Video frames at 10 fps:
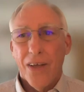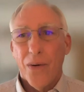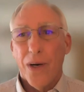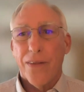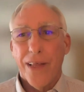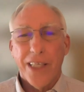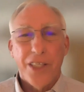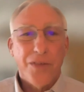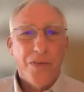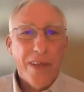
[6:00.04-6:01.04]
Well,
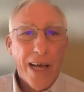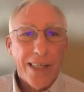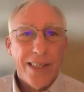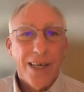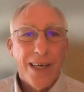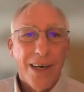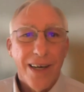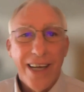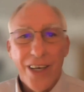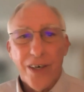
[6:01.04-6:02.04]
thanks for that
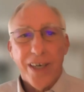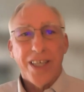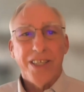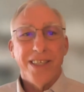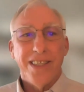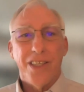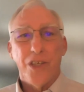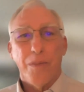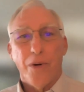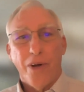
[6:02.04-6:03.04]
introduction,
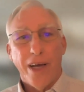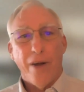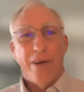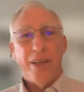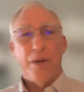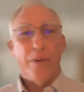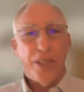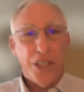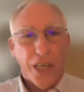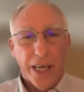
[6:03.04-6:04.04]
Sister Marie. I really
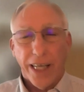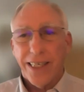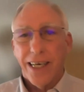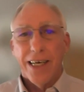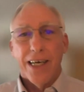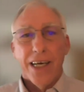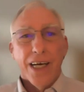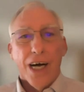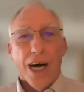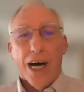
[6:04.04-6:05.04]
appreciate it.
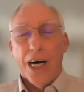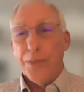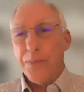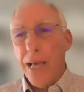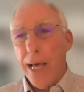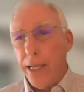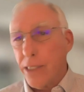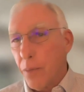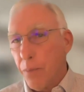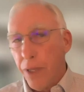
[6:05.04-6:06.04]
And
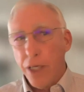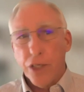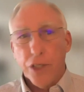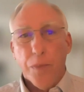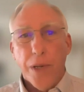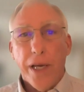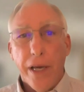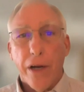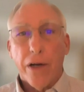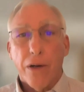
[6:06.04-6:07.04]
it's a pleasure to be
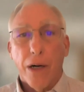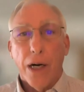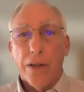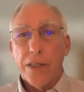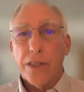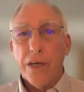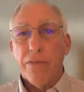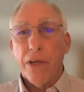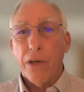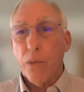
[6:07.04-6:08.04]
here this
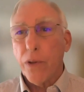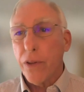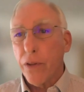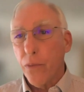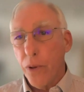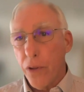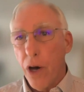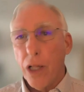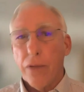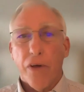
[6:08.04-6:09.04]
evening with
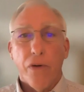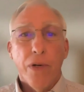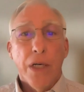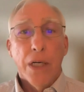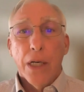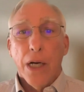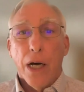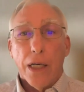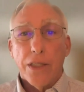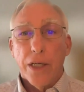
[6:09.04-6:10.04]
all of you
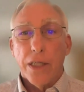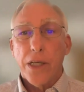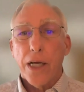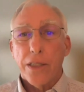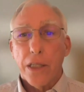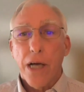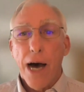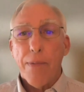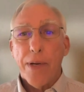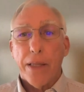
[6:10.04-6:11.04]
to discuss a
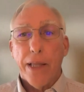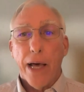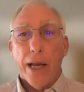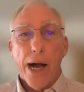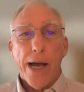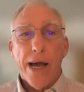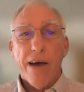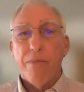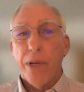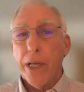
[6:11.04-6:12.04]
topic that I
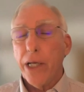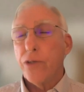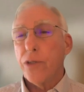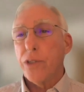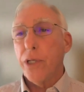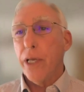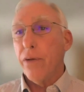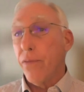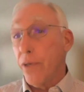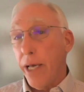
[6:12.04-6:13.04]
have been interested in
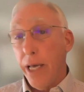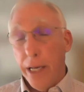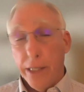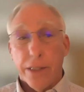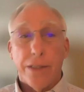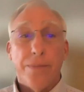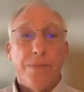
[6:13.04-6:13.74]
for decades.